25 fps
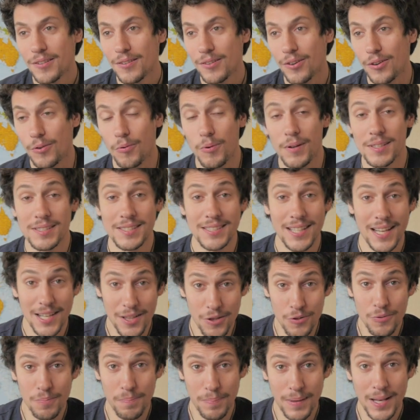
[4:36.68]
On one
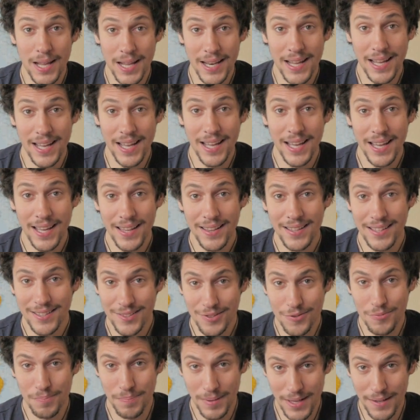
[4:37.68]
side, to plan ahead
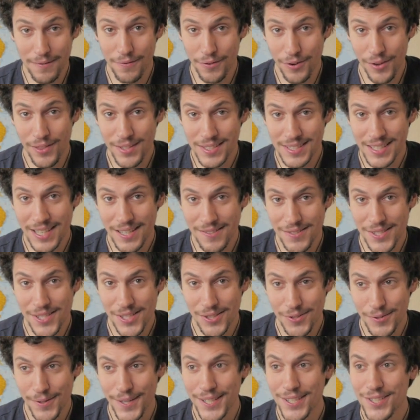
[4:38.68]
and to plan for these kind of
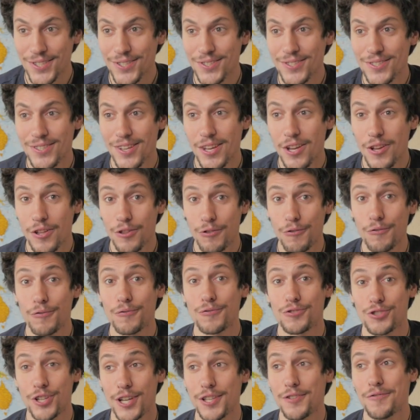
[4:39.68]
situations, to
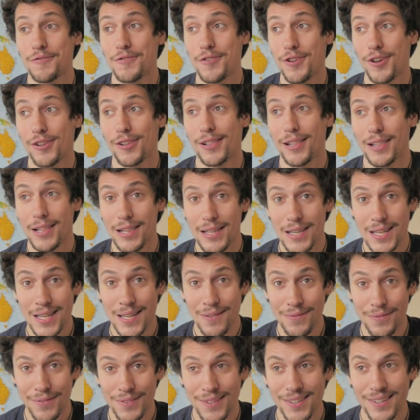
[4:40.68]
try to not
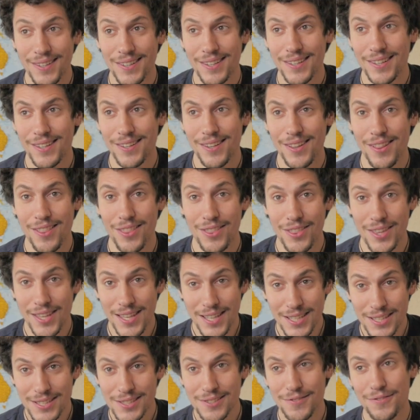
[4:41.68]
leave
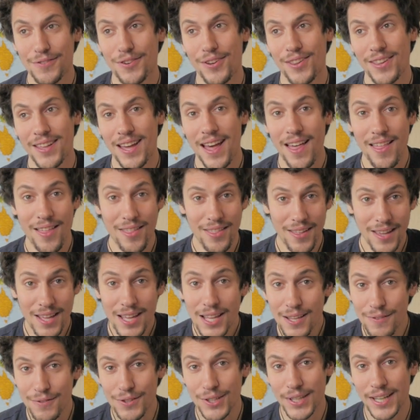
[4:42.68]
things for the other day
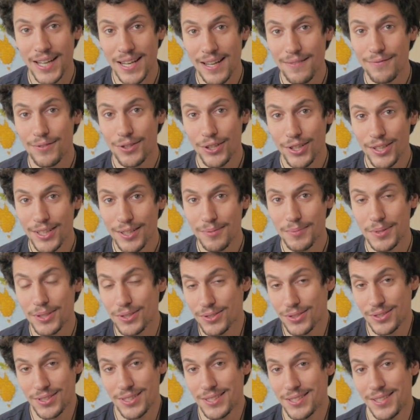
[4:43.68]
if you can avoid it,
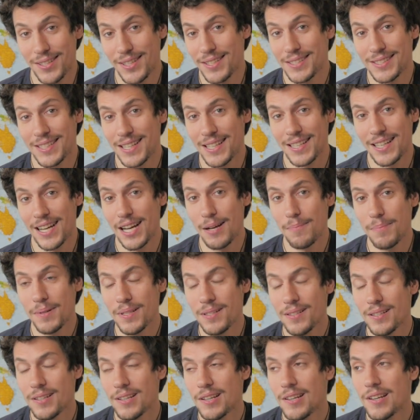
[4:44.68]
because these things can
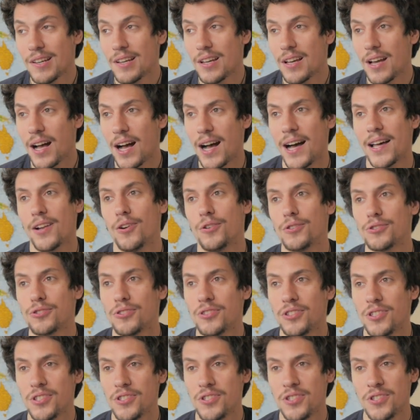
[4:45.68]
happen. And also
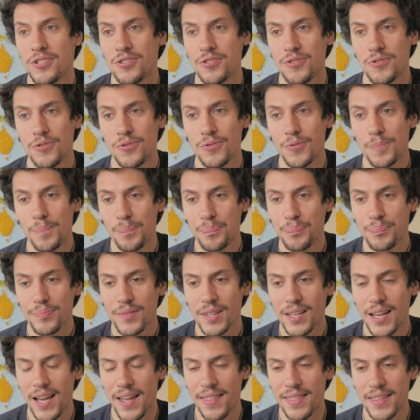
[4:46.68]
it teaches you,
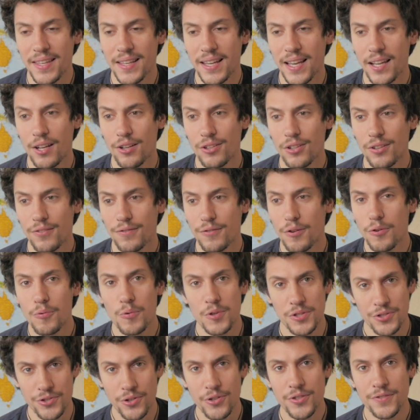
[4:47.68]
I think, a lot of
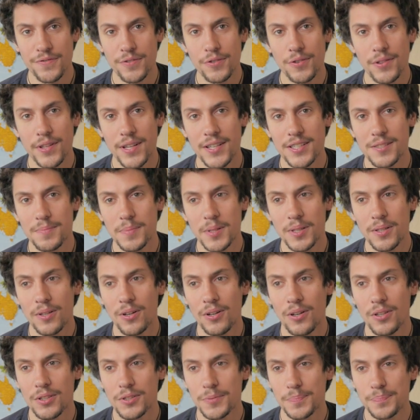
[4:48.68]
resourcefulness,
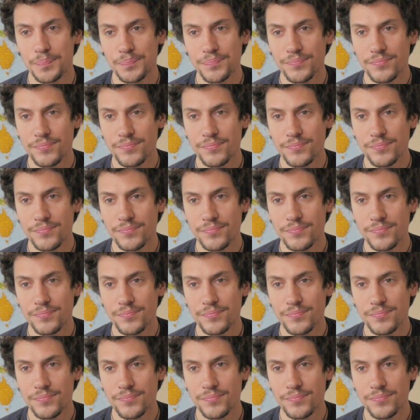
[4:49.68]
because